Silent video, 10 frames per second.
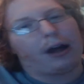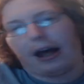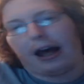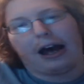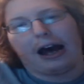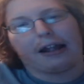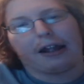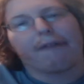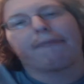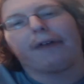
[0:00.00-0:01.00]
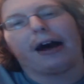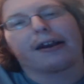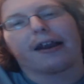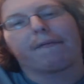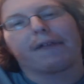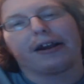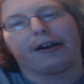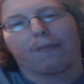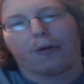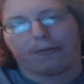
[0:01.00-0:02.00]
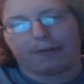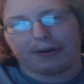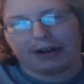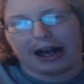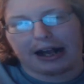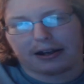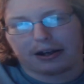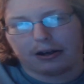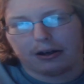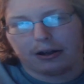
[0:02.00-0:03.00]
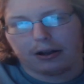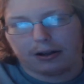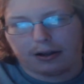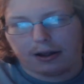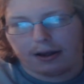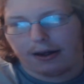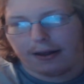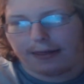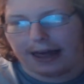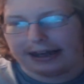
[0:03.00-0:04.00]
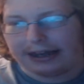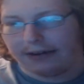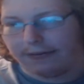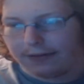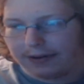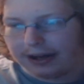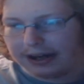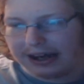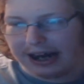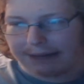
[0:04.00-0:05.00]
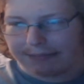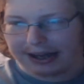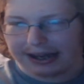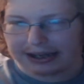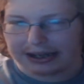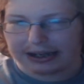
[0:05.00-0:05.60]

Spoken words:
I'd love to hear more from you guys. Thank you. God bless.